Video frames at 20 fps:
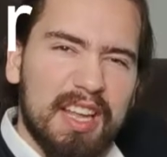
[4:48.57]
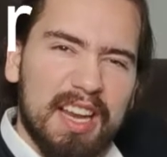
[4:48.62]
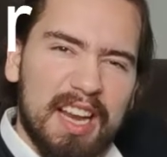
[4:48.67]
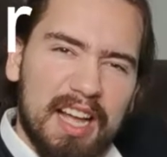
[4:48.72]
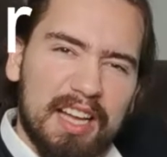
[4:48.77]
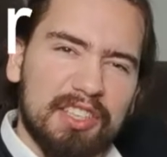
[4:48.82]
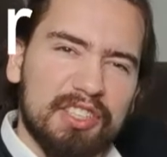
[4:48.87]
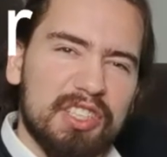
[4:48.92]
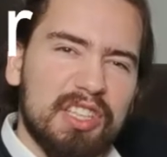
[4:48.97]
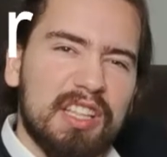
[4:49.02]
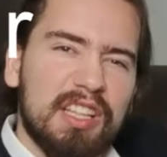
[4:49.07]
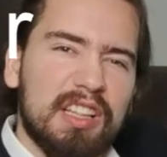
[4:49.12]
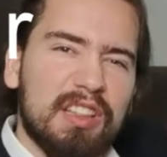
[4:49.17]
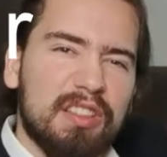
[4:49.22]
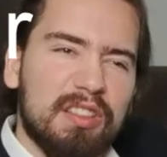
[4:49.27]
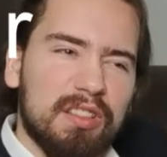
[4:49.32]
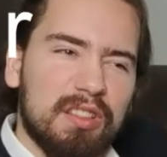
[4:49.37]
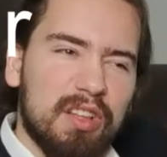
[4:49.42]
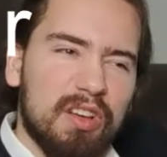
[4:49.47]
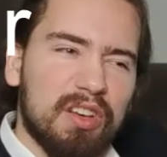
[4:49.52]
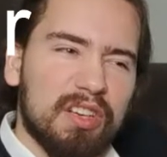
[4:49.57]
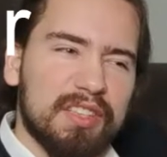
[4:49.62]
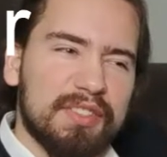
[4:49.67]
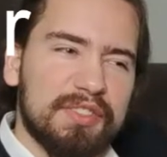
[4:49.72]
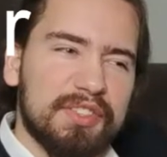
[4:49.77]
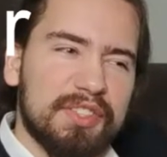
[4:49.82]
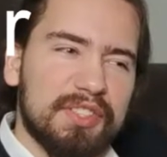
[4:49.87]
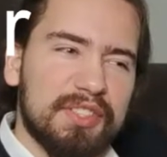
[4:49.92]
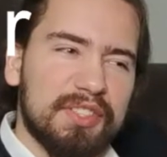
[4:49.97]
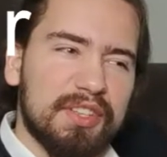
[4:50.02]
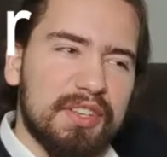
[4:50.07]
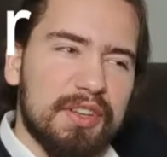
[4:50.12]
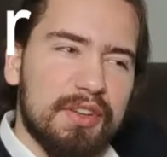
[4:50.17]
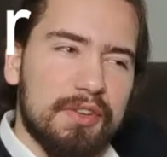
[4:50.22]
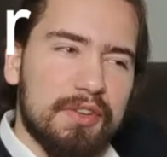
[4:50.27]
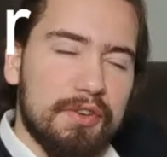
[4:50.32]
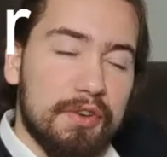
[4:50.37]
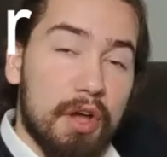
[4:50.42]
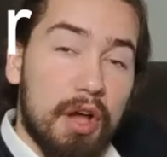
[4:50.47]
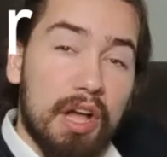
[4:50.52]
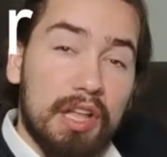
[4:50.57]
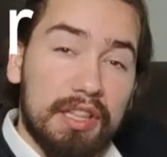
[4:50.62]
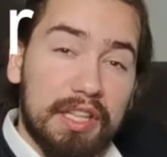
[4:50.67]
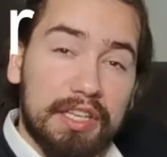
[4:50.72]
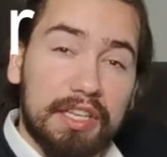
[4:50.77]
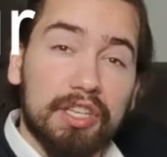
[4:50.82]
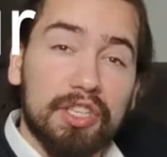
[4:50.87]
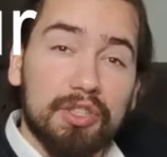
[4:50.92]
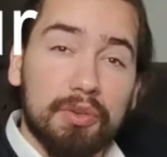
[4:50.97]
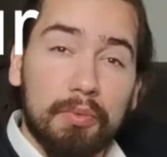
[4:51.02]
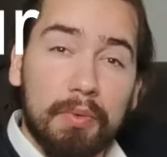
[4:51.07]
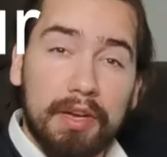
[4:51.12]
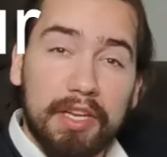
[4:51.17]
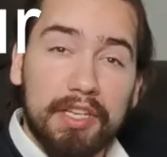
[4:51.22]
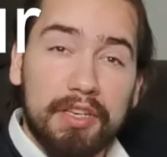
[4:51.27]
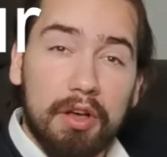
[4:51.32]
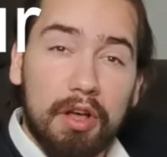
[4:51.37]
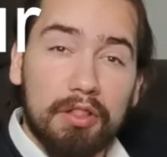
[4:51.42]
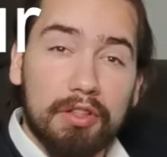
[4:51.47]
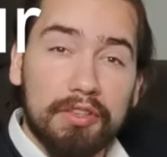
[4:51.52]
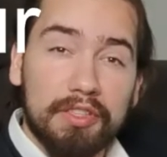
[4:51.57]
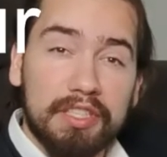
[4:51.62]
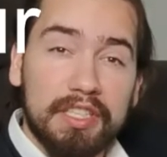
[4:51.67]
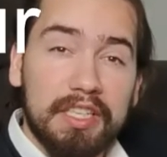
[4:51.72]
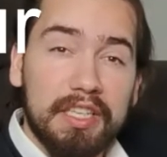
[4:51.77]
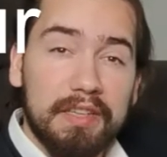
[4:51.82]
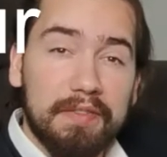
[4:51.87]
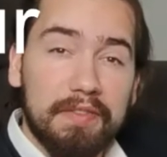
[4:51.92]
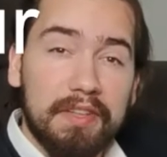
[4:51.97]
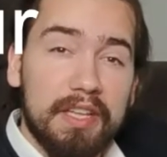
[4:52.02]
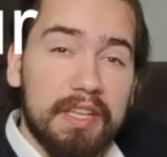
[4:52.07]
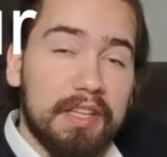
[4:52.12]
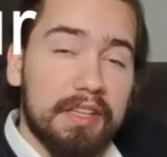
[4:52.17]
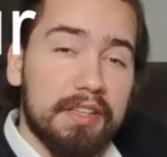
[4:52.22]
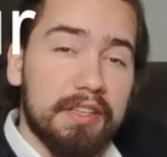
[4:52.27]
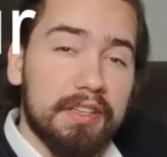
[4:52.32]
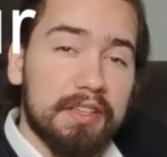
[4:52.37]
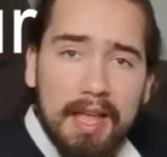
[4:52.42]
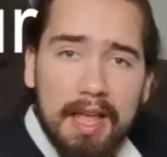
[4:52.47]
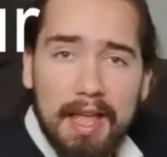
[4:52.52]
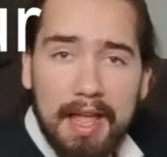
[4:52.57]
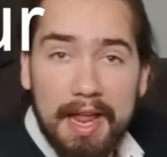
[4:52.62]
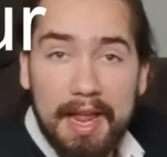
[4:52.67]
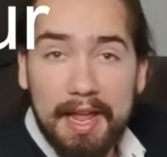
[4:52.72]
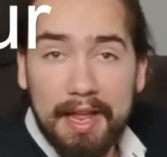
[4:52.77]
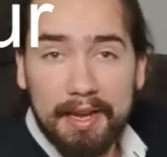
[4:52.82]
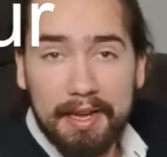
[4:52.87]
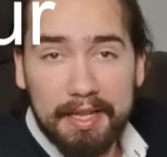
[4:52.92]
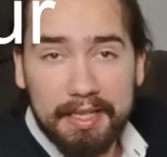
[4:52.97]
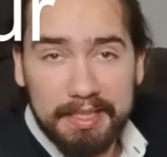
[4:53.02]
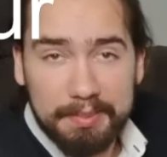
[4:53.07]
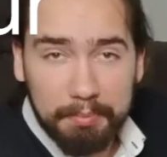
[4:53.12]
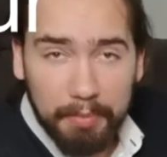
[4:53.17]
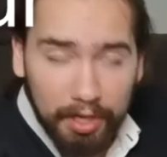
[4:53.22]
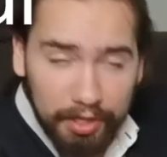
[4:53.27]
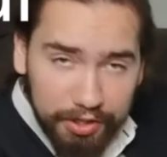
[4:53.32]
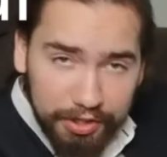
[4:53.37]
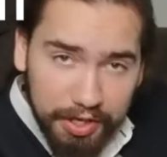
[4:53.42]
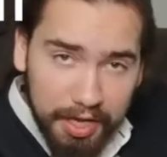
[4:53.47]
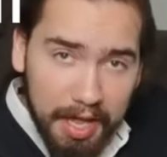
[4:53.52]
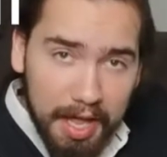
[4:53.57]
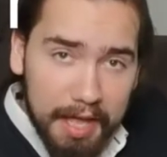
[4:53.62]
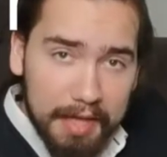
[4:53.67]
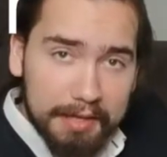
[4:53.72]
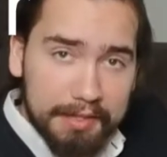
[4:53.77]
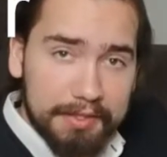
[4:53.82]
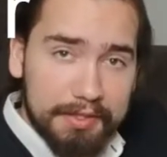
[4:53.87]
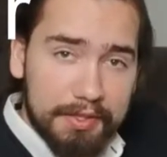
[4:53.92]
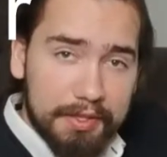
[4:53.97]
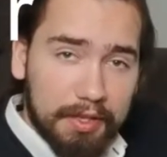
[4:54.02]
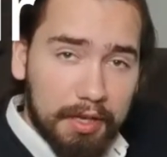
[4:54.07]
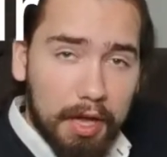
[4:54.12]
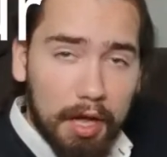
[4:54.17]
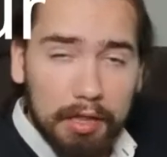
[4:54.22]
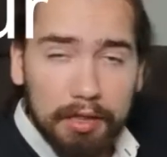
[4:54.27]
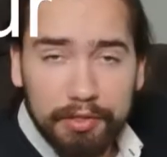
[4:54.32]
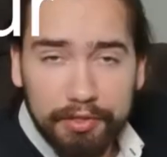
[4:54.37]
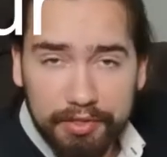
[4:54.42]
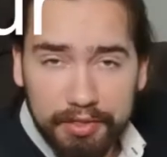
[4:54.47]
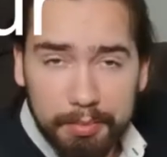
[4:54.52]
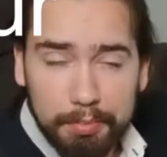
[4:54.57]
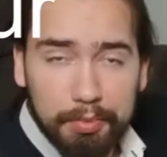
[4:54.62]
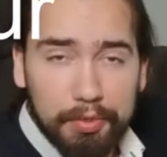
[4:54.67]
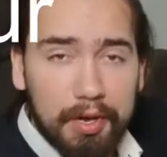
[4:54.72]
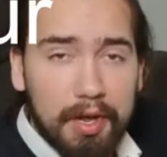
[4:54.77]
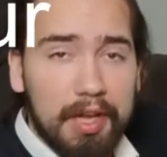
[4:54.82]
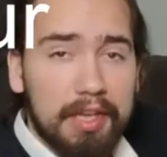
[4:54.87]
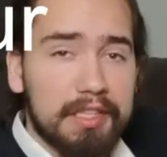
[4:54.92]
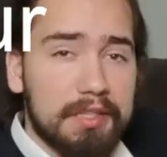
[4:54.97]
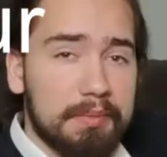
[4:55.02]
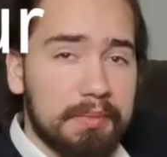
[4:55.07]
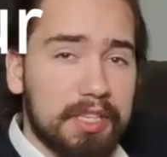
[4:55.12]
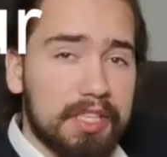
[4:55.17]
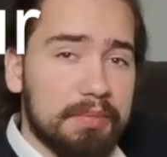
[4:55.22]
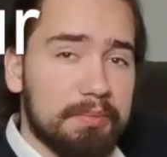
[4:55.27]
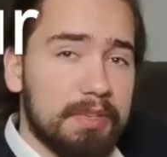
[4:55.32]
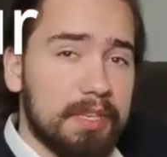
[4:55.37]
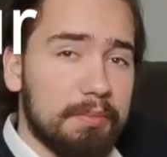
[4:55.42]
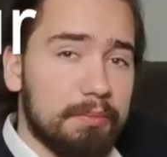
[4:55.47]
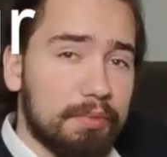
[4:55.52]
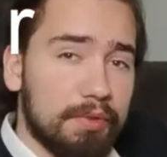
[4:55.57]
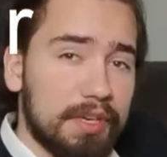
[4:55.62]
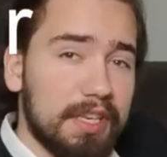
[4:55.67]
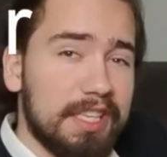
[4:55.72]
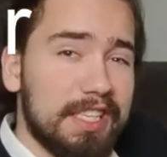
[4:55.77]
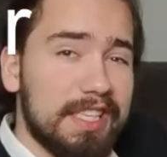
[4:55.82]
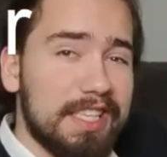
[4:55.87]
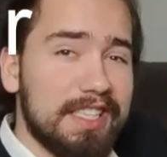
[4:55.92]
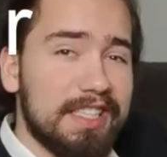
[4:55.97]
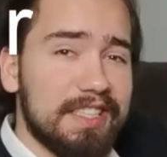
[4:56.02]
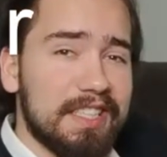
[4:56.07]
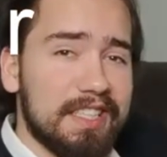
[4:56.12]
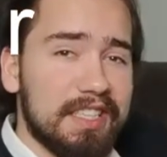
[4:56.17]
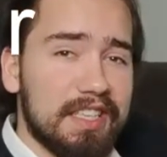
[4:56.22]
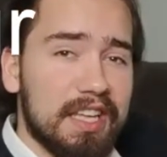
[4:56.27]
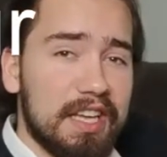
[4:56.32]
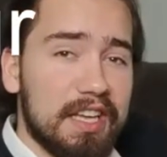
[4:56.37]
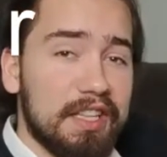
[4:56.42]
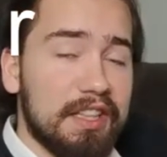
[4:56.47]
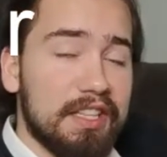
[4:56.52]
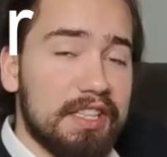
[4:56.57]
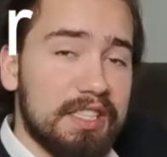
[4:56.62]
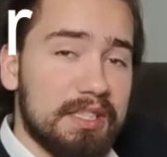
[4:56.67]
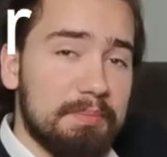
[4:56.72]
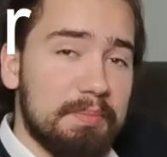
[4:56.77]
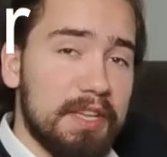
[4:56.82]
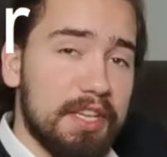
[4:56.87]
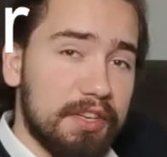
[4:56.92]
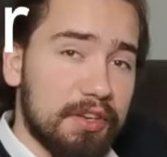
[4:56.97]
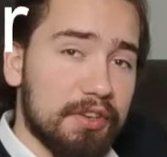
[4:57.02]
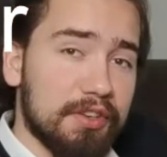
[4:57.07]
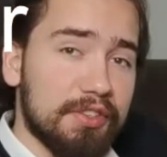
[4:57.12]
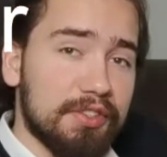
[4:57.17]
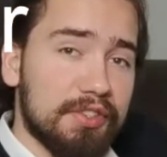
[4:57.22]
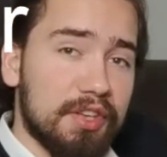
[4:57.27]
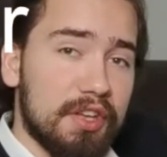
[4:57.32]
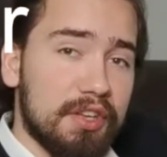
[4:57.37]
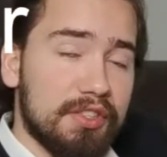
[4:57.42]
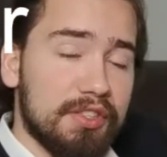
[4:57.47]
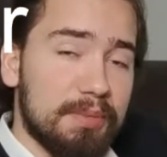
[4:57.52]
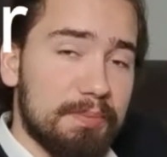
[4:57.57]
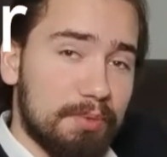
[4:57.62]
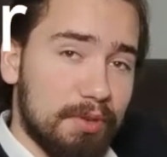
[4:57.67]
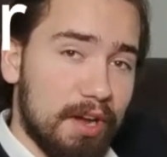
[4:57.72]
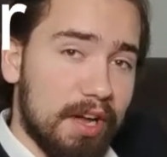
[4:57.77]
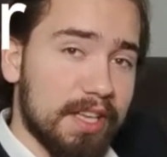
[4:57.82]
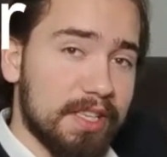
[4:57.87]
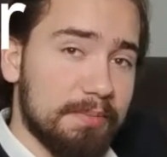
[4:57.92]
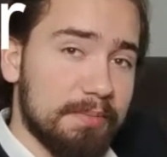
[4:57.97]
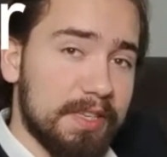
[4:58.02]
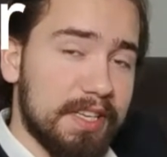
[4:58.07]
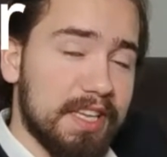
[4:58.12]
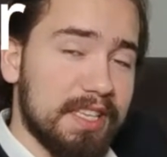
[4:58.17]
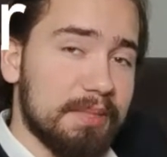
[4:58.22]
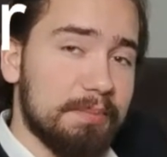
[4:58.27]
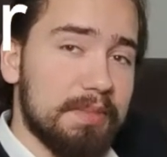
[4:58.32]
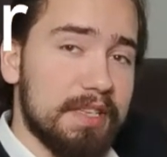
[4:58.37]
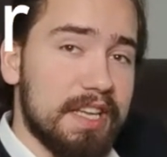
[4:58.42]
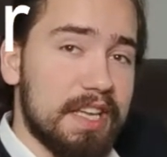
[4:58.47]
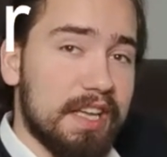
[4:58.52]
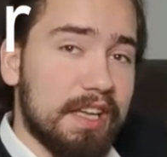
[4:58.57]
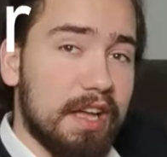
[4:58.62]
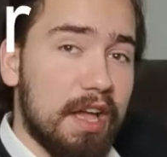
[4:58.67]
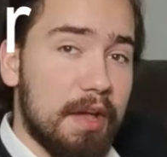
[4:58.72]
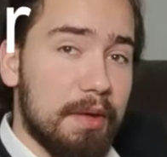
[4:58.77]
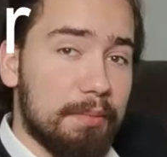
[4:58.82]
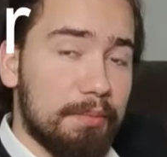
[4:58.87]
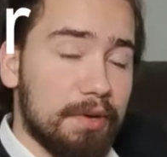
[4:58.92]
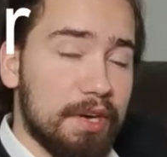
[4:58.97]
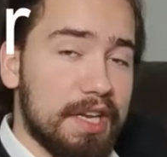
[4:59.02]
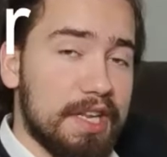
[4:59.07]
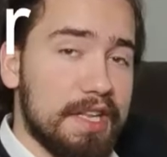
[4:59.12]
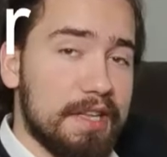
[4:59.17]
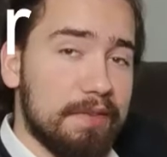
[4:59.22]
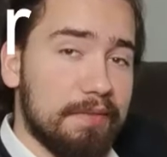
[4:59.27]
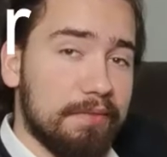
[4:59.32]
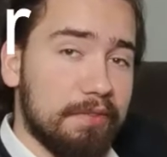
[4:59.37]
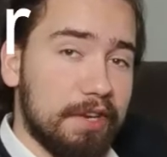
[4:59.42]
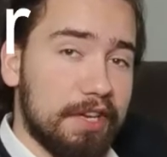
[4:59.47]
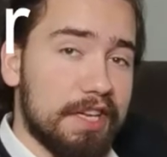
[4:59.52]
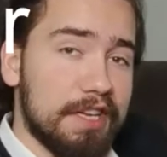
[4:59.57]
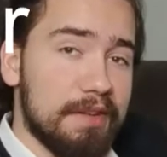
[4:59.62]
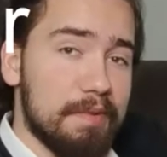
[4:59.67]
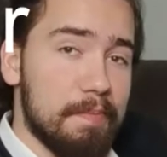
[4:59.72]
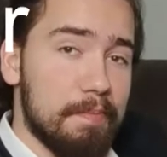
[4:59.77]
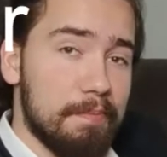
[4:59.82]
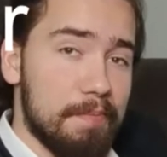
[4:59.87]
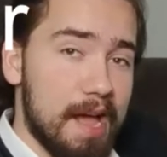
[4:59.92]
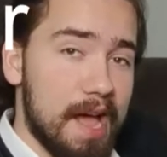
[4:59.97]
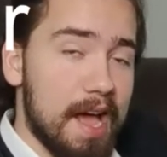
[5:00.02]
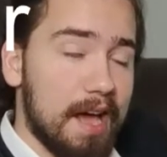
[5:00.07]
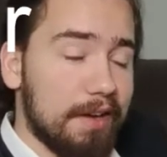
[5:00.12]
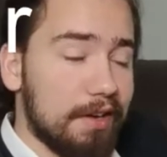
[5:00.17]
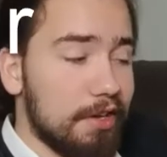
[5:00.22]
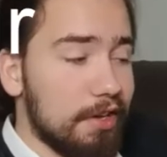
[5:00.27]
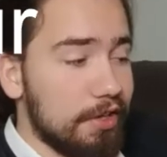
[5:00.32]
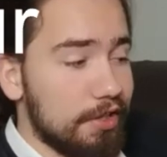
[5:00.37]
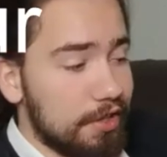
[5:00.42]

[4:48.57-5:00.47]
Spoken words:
It actually looks not like a $20 TV. And as much as the color surprised me as being pretty decent, the speakers surprised me as being pretty friggin' bad.